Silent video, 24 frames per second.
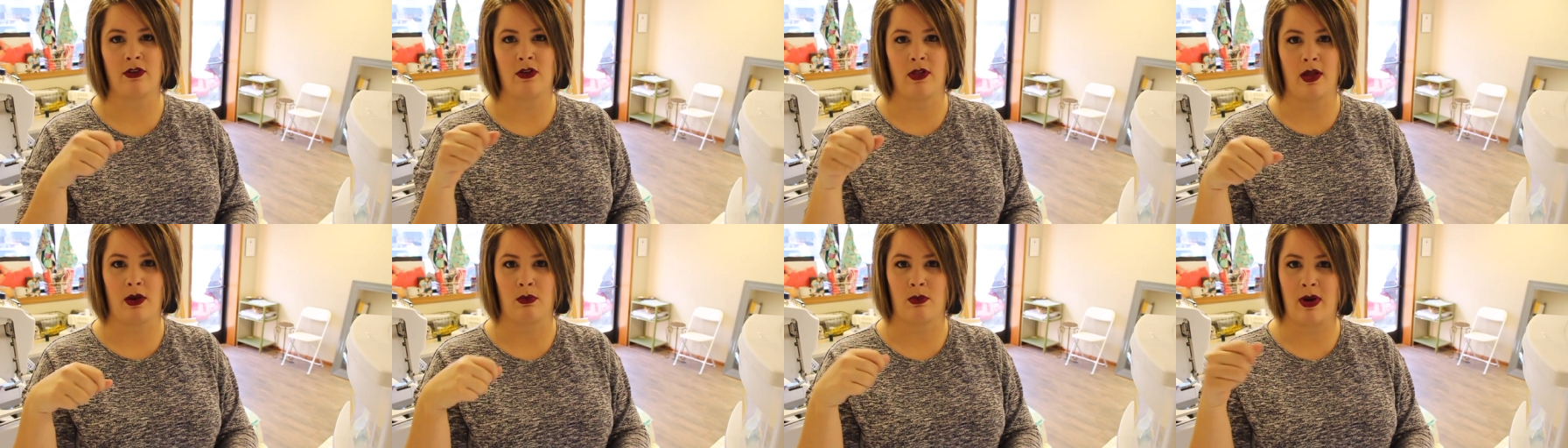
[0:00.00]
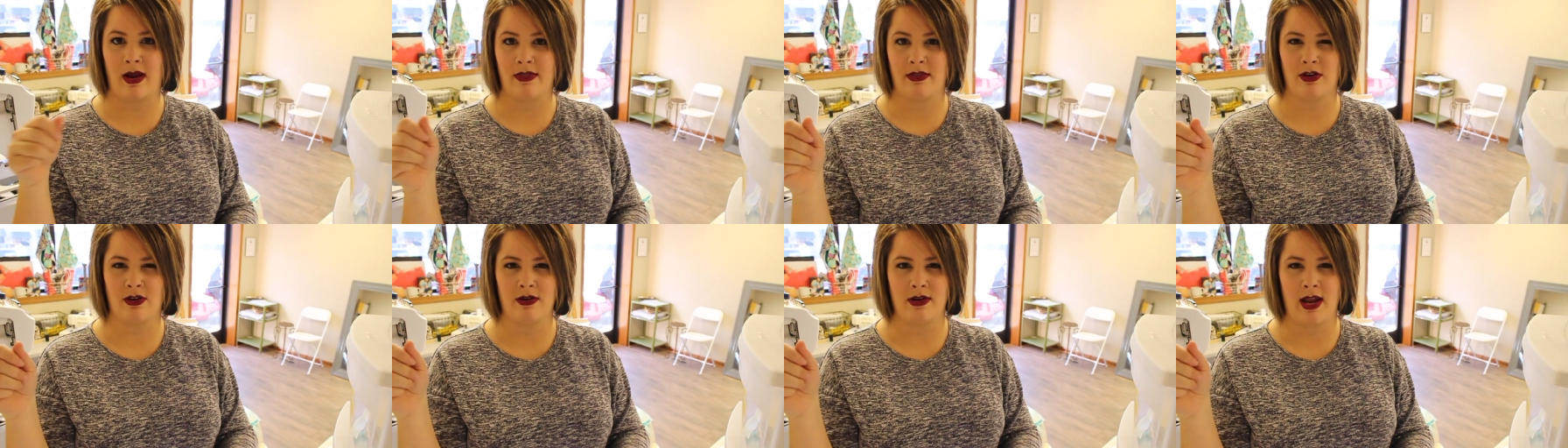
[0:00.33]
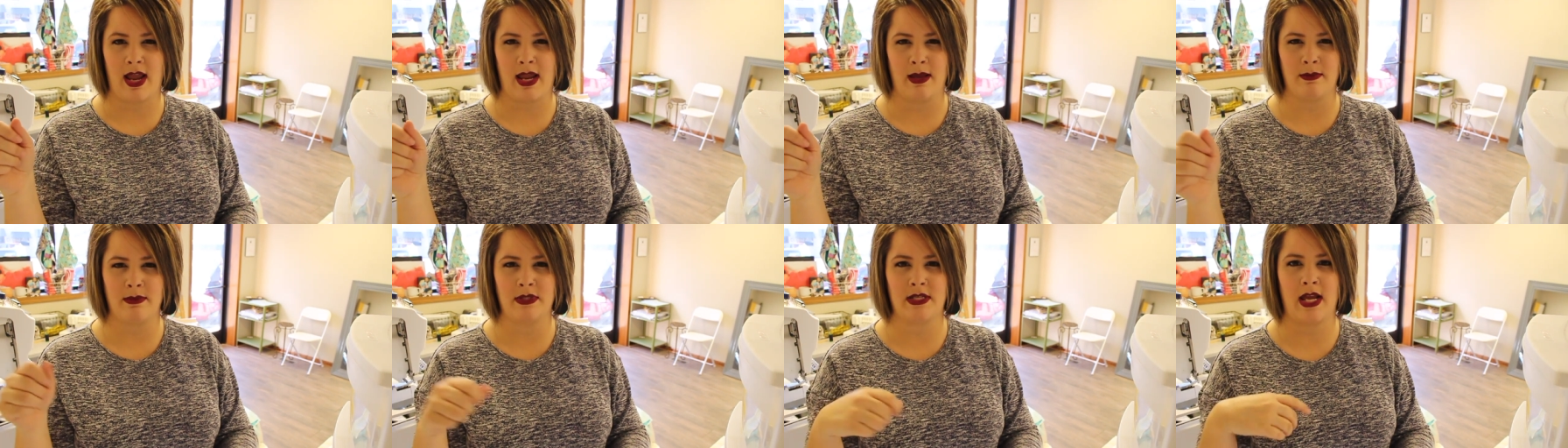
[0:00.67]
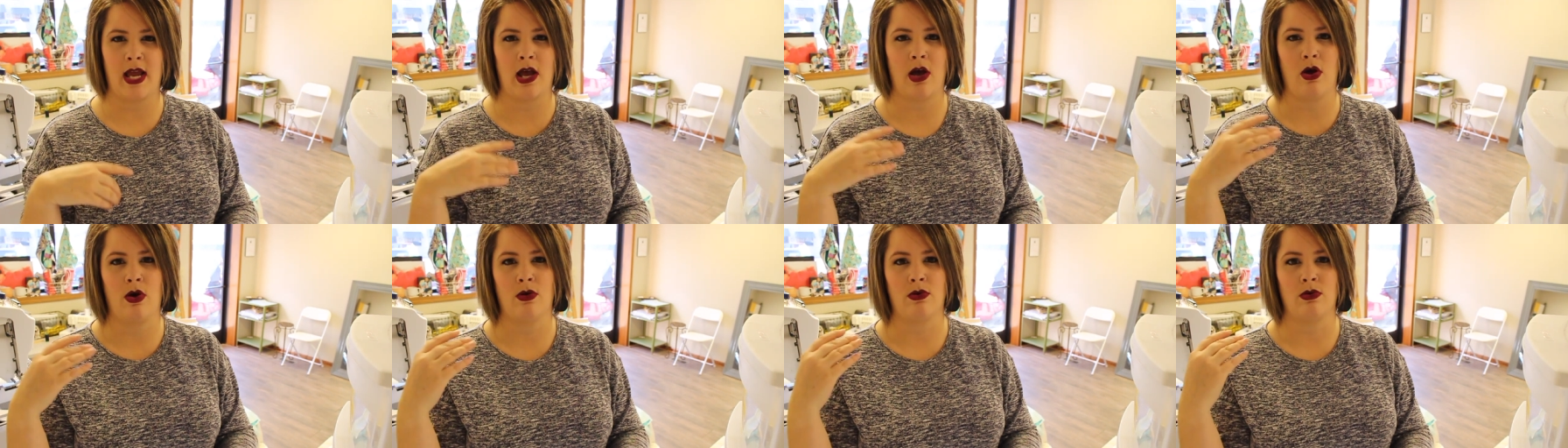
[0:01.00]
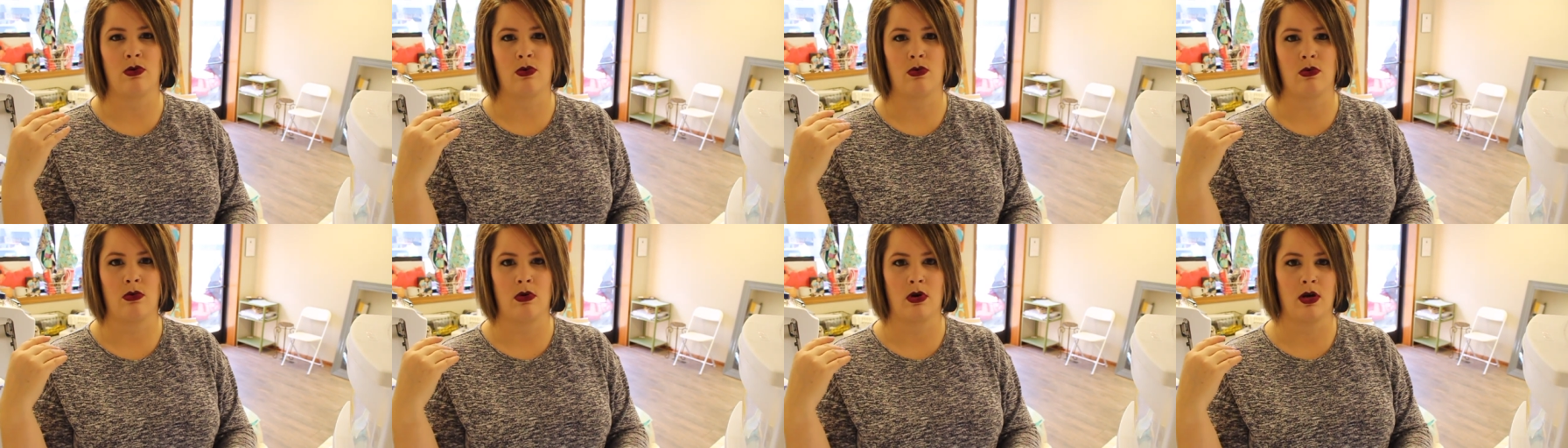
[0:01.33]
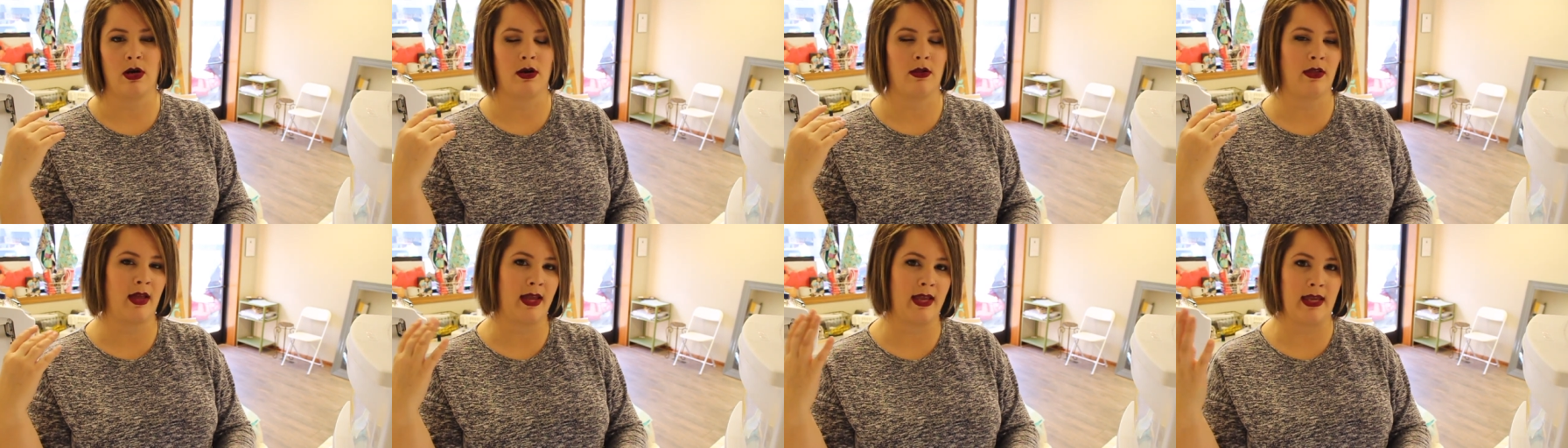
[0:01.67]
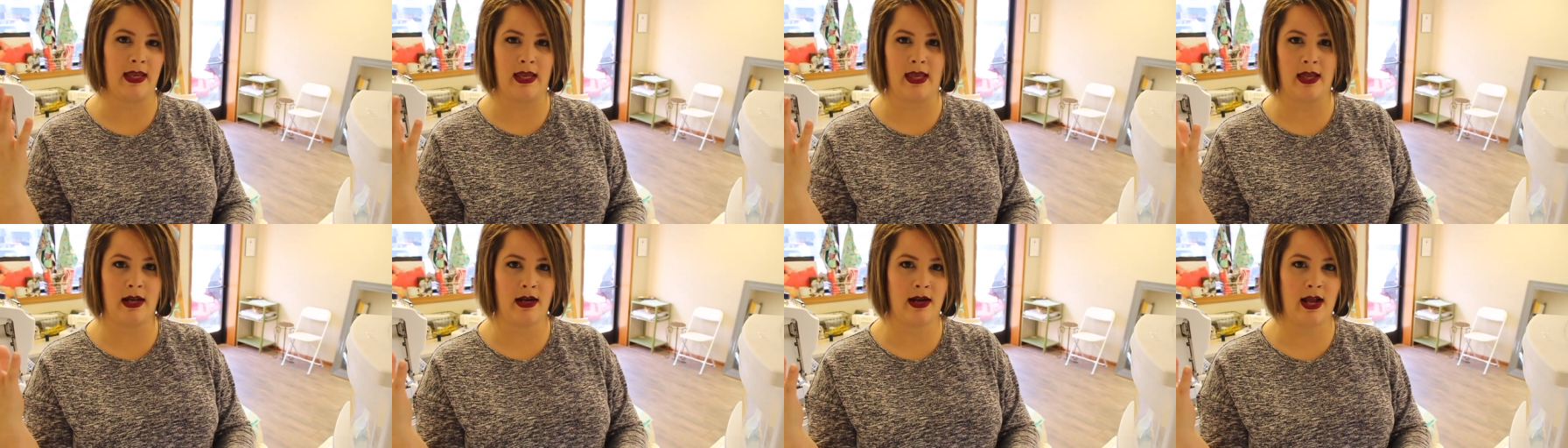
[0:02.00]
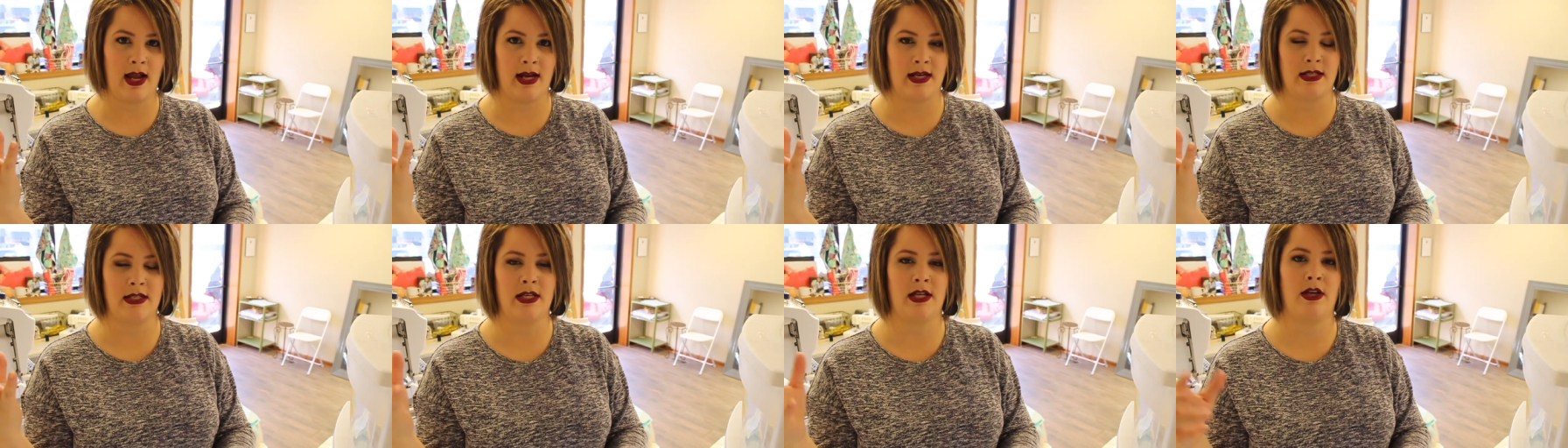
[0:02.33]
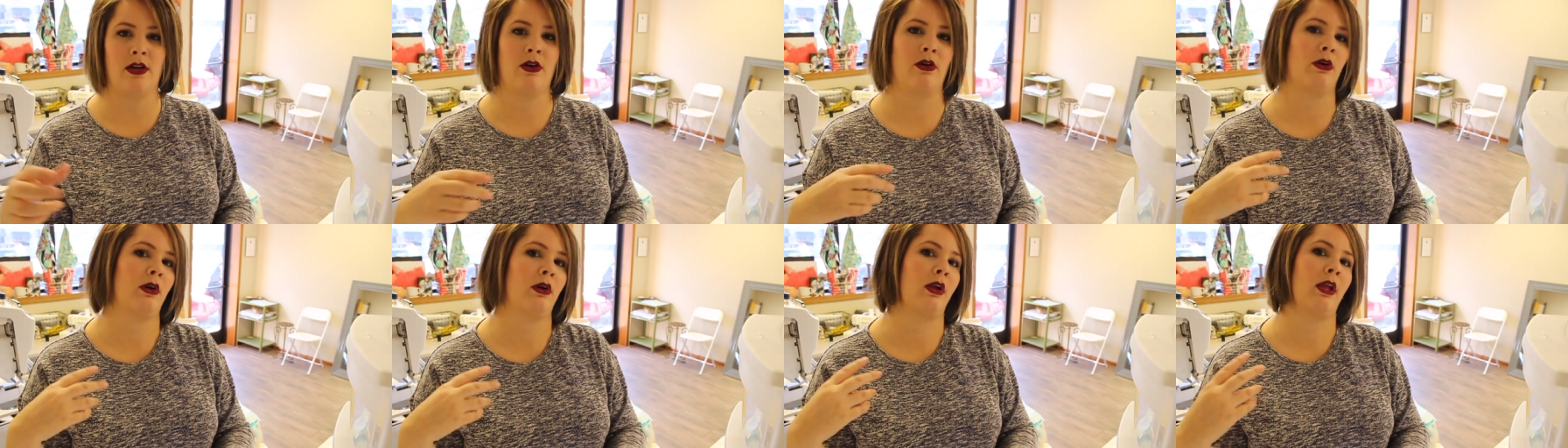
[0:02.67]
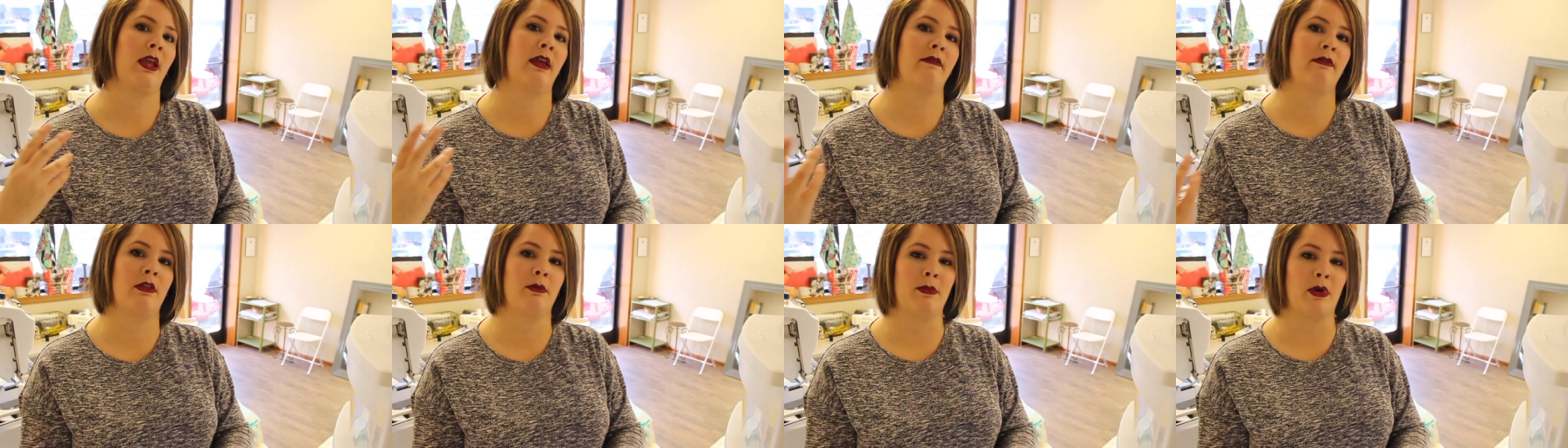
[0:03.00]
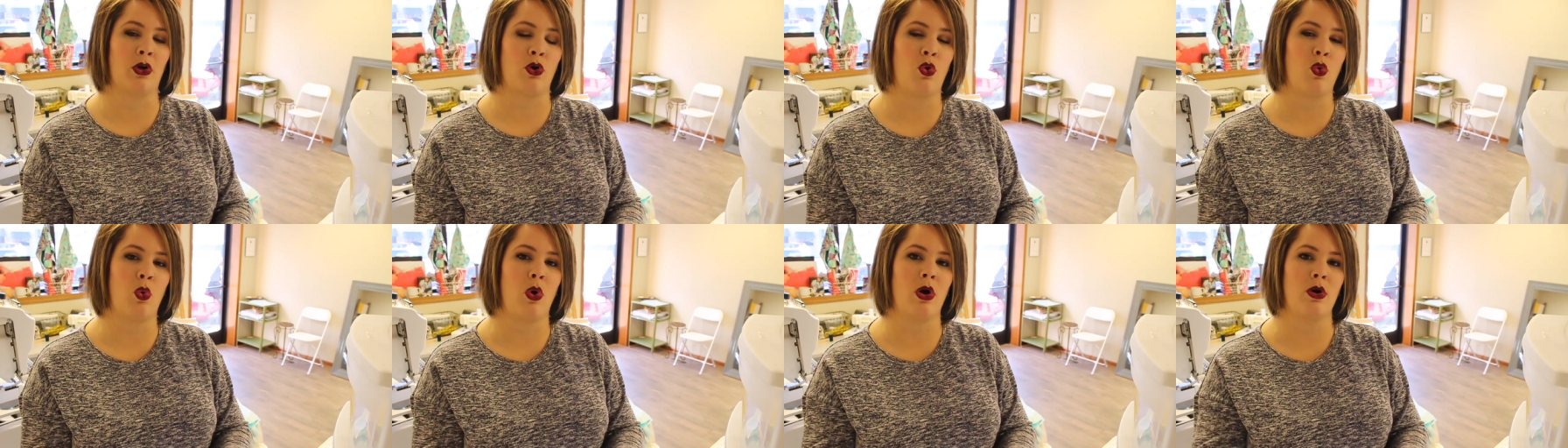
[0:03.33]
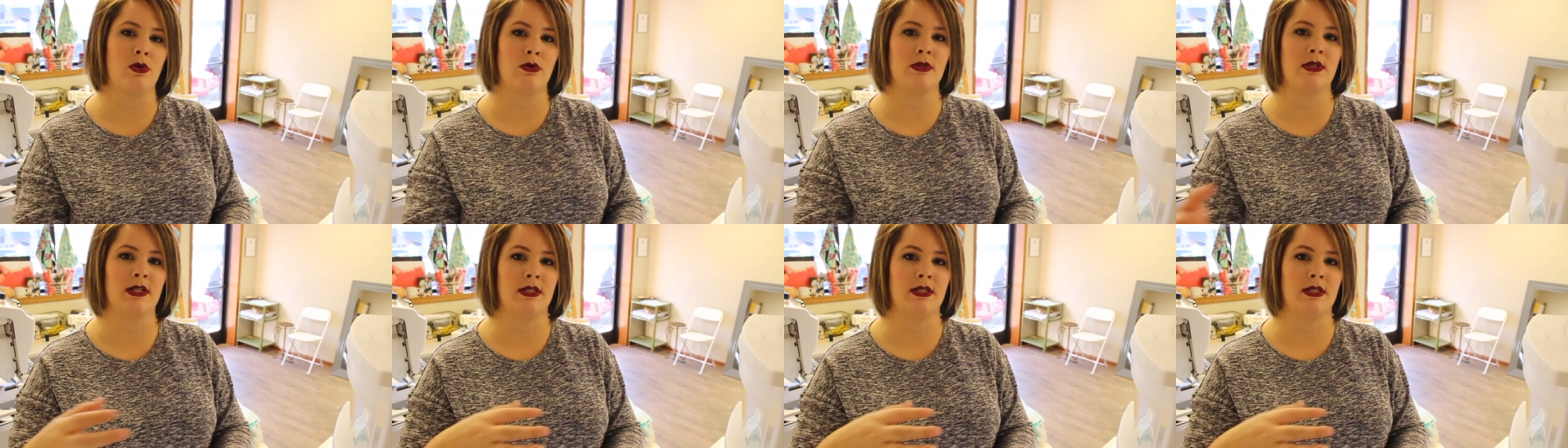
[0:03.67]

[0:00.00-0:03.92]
to like write their names down or like get an idea or give them a quote.